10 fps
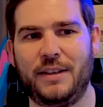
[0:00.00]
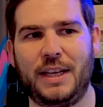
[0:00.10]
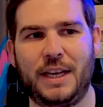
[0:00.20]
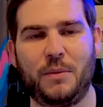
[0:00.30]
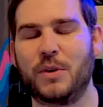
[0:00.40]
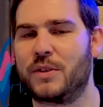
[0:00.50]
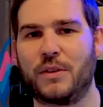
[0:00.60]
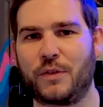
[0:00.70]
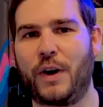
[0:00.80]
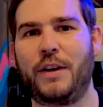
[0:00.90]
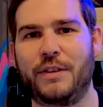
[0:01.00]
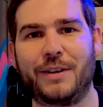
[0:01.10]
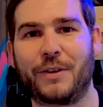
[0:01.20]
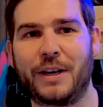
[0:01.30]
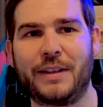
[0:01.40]
it wasn't
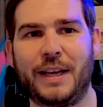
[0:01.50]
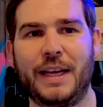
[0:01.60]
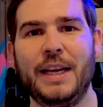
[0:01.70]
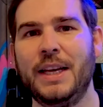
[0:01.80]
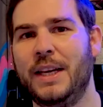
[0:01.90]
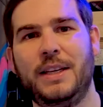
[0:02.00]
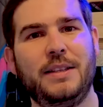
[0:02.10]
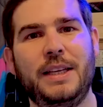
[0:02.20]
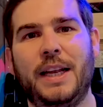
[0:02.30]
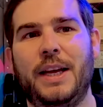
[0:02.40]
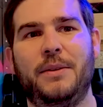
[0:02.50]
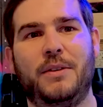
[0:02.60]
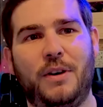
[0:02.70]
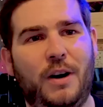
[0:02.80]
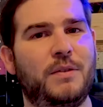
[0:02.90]
thriving or anything. You know,
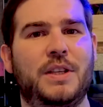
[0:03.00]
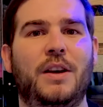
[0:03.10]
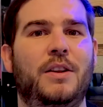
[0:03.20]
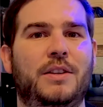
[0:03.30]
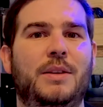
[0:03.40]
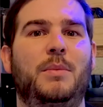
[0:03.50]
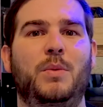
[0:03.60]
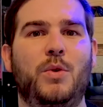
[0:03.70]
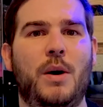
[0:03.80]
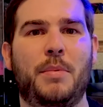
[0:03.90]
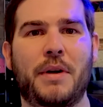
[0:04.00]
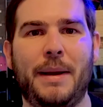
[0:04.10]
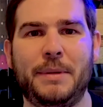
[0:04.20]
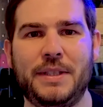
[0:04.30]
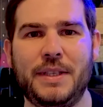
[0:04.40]
obviously I looked at my water
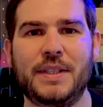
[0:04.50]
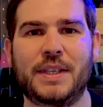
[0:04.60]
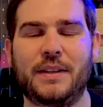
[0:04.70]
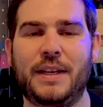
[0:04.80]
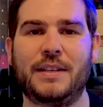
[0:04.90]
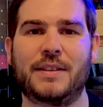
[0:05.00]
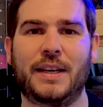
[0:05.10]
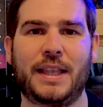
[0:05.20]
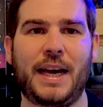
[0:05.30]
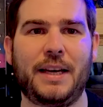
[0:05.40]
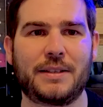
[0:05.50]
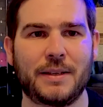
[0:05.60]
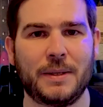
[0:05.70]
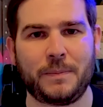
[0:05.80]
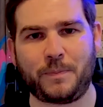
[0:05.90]
parameters and things like that.
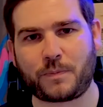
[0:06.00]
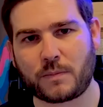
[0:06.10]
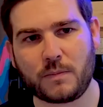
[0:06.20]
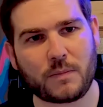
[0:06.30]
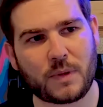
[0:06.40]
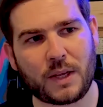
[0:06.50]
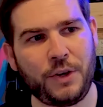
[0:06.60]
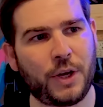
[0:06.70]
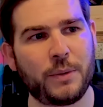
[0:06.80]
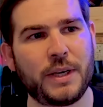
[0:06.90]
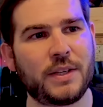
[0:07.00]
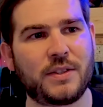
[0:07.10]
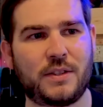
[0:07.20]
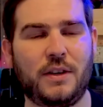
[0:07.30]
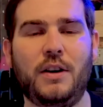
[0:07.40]

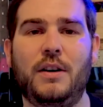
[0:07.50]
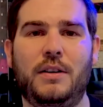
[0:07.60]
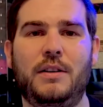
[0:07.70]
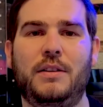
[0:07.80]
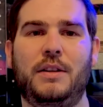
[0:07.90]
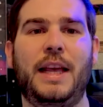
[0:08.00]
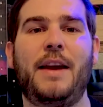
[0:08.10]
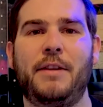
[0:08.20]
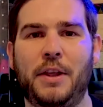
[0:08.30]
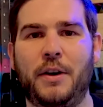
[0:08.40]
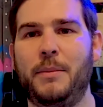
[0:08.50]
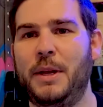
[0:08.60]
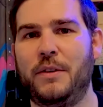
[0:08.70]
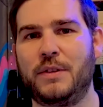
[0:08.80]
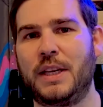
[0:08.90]
Noticed the area that I'm
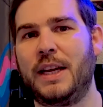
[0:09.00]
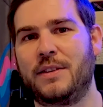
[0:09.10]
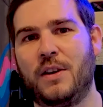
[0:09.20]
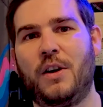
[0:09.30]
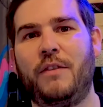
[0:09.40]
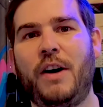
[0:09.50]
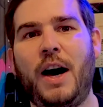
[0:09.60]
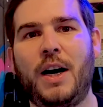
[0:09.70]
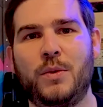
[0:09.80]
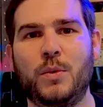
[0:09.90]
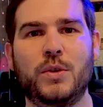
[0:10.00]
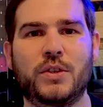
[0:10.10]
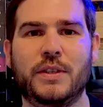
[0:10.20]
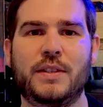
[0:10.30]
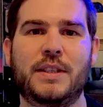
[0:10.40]
in obviously has a lot of hard
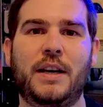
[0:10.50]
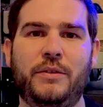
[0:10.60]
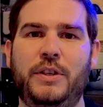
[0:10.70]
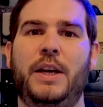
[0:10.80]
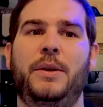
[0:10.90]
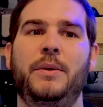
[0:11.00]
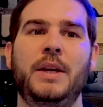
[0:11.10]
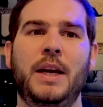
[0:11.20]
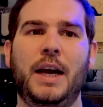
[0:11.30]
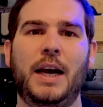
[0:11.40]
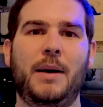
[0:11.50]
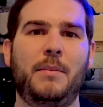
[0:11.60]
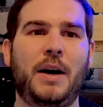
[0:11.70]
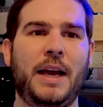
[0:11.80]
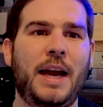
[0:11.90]
water and stuff, so
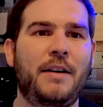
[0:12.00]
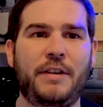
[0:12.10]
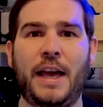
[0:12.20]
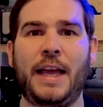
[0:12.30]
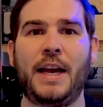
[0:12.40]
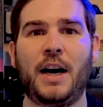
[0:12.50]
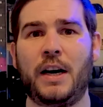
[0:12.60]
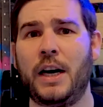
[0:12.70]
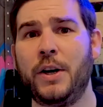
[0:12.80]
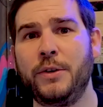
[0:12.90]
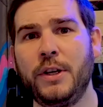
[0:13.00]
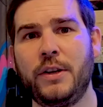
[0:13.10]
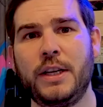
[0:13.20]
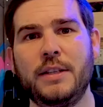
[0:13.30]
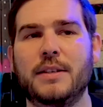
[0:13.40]
I have a RO
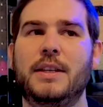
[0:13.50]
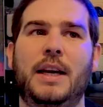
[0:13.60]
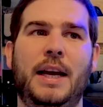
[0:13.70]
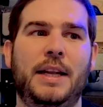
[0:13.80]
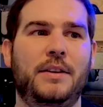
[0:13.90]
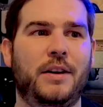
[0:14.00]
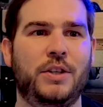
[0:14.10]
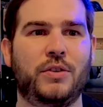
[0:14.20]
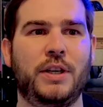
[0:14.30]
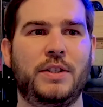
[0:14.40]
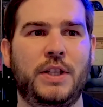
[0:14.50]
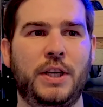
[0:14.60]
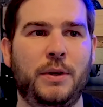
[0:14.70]
unit, and I try to,